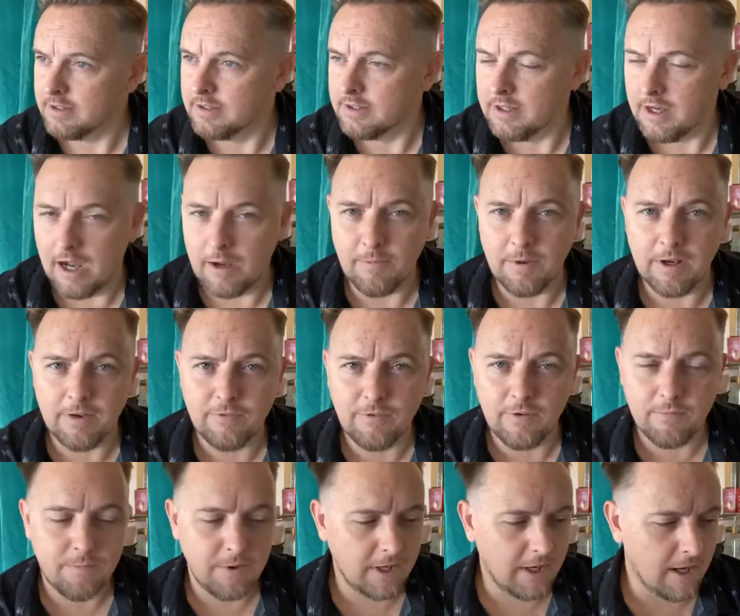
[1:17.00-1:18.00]
I mean, if
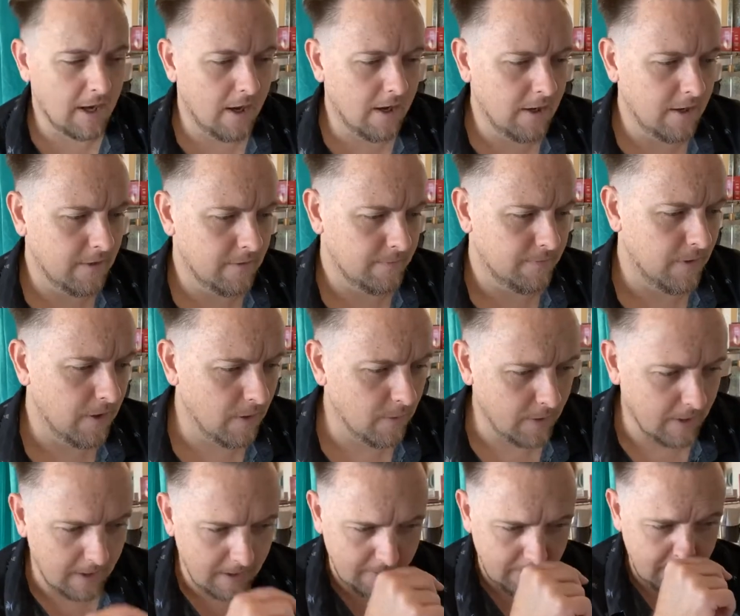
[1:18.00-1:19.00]
you've been going
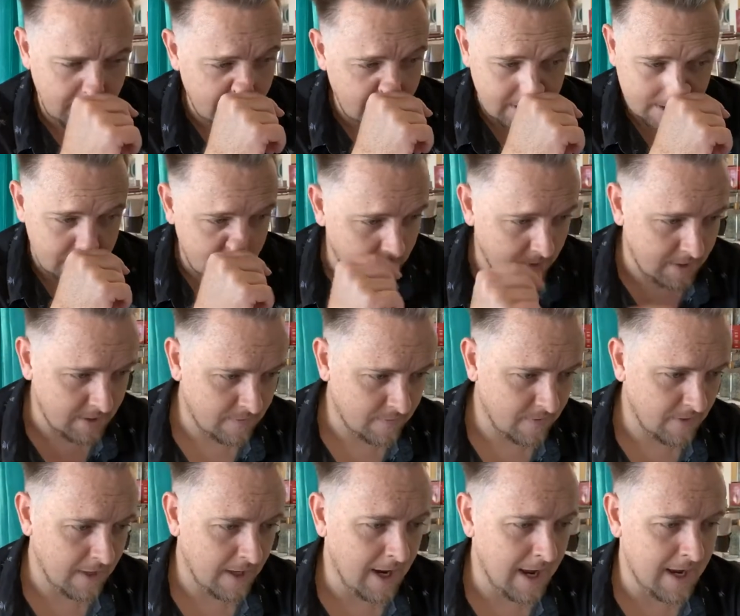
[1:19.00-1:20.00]
following Leviticus with us for
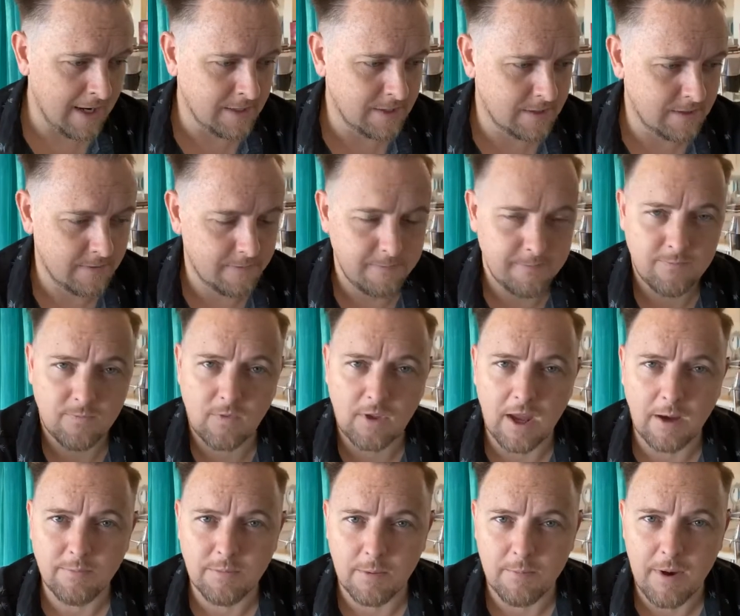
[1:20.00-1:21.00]
the last
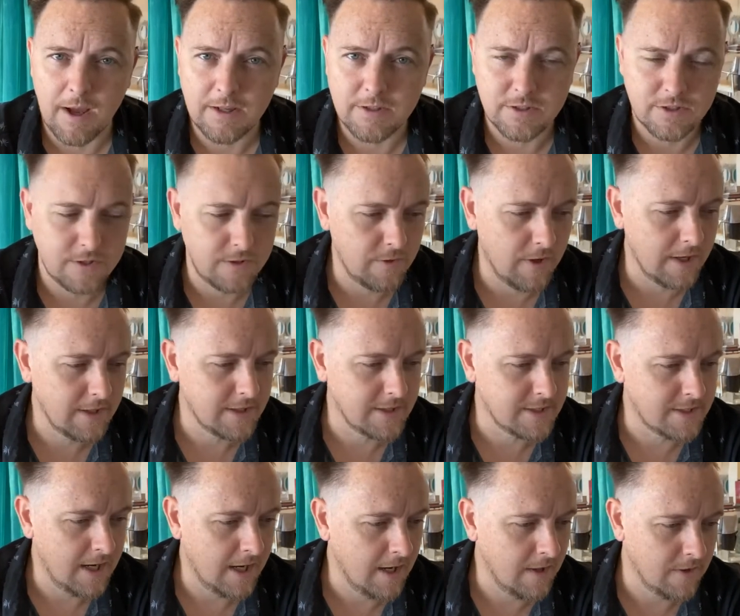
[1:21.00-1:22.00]
couple of months, you
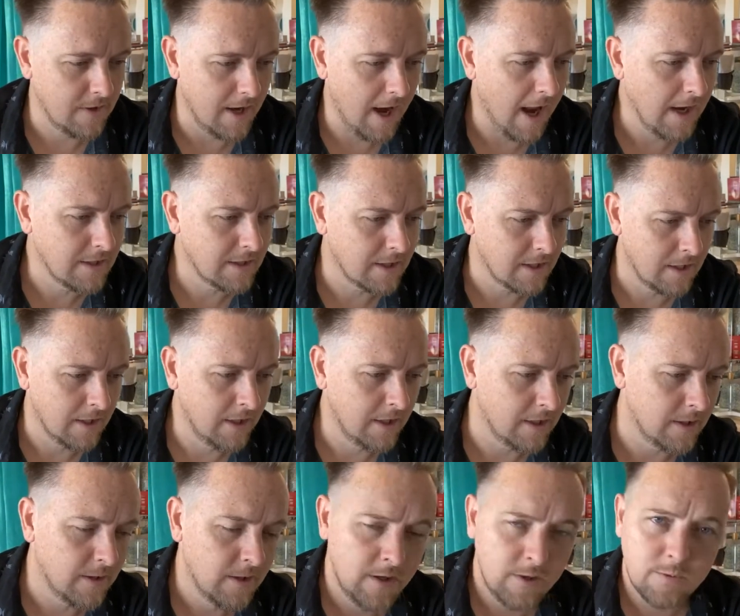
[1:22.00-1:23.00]
understand that
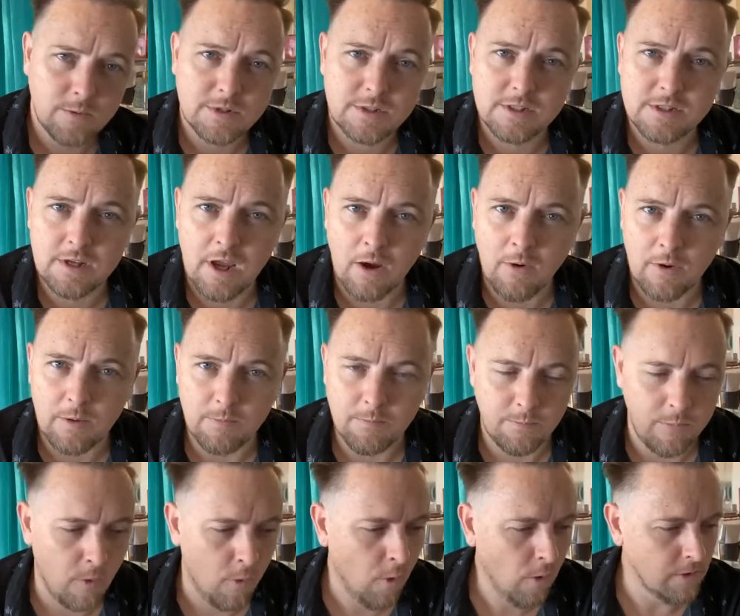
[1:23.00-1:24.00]
unclean was so
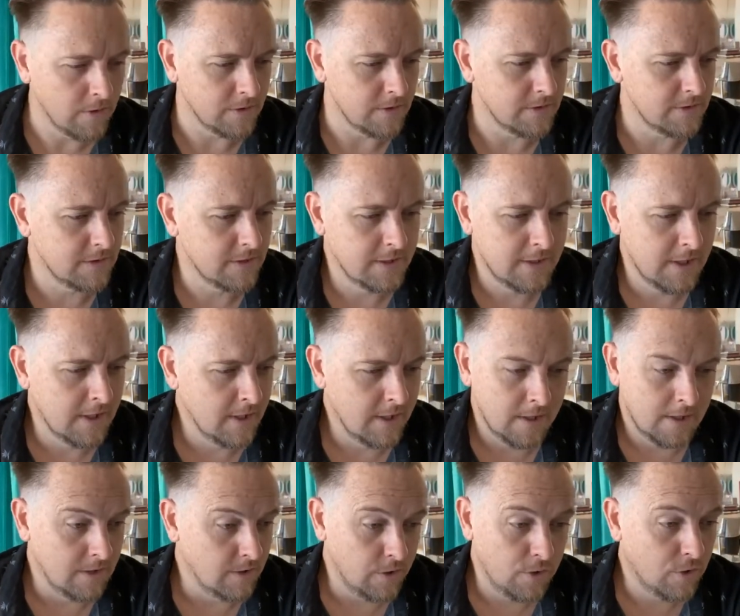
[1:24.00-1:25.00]
important
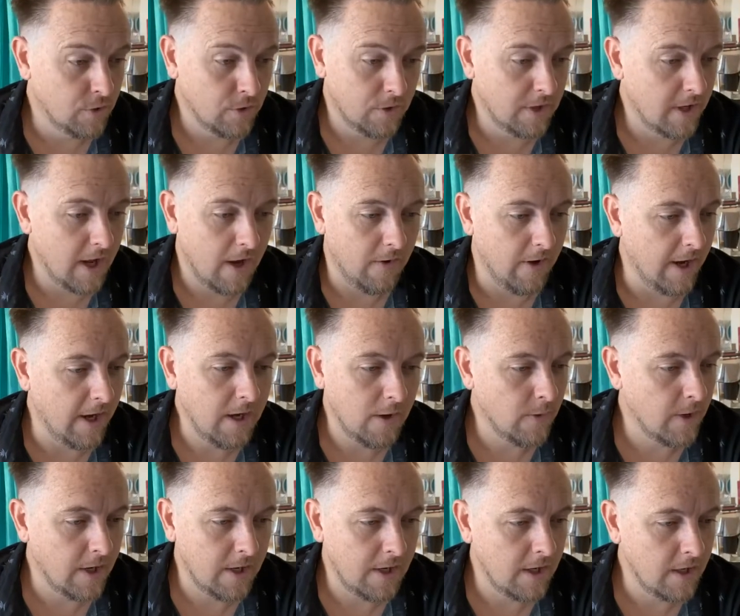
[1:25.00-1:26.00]
you couldn't go
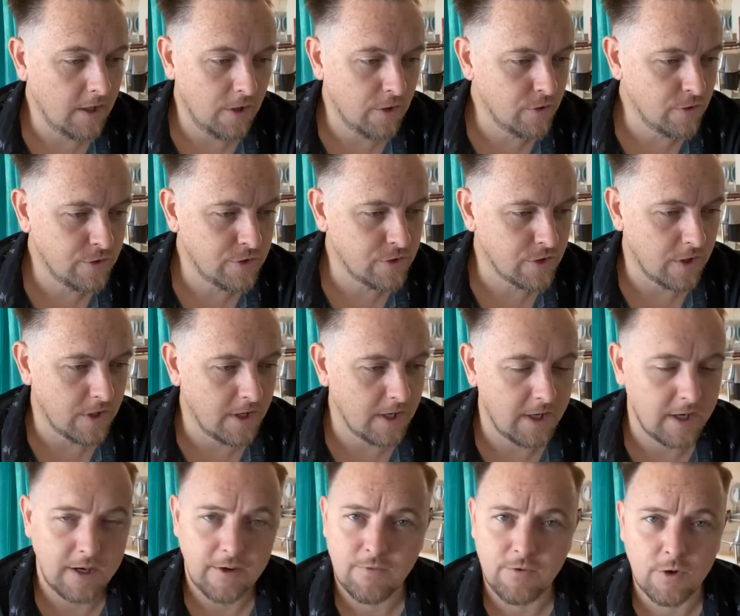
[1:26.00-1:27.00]
anywhere near
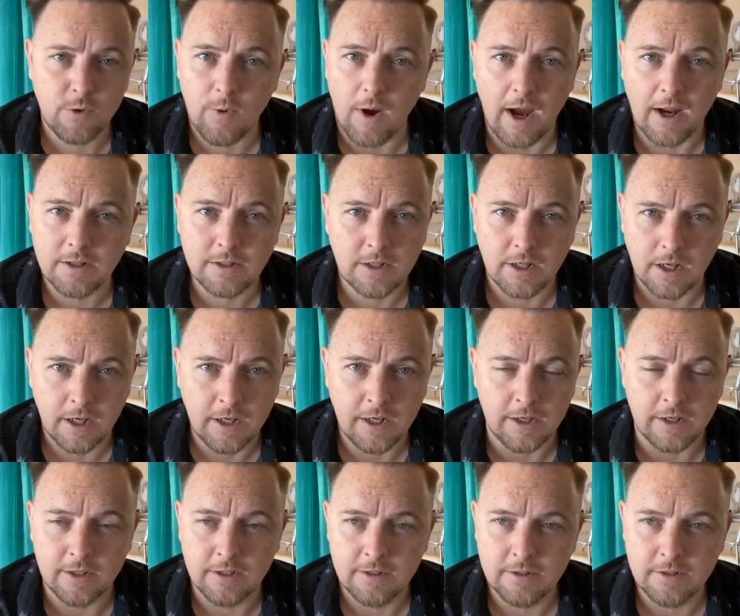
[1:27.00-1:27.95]
Yahushua if you were unclean.